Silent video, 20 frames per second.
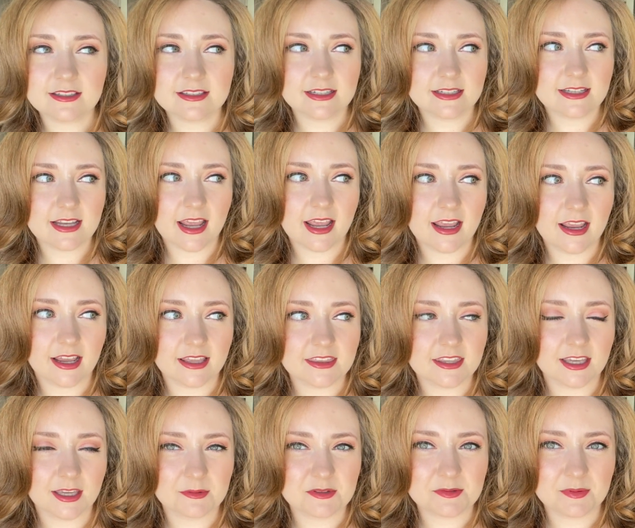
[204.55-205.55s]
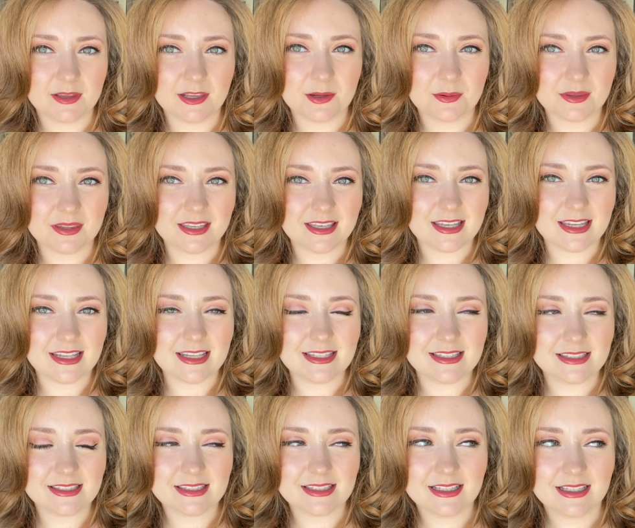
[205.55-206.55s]
today I think I'm speaking with
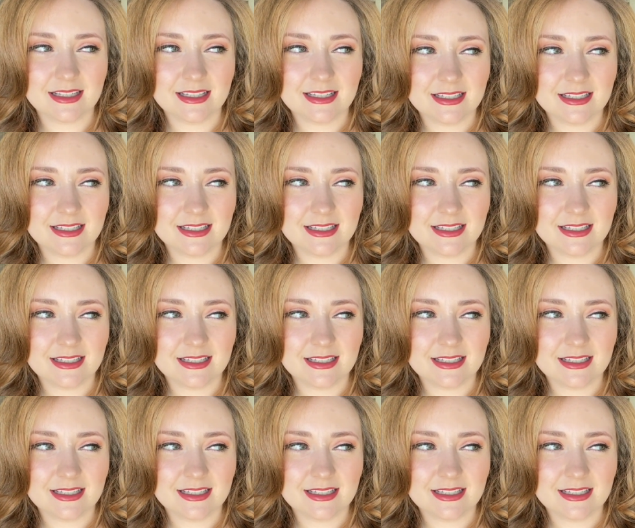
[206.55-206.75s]
Nice,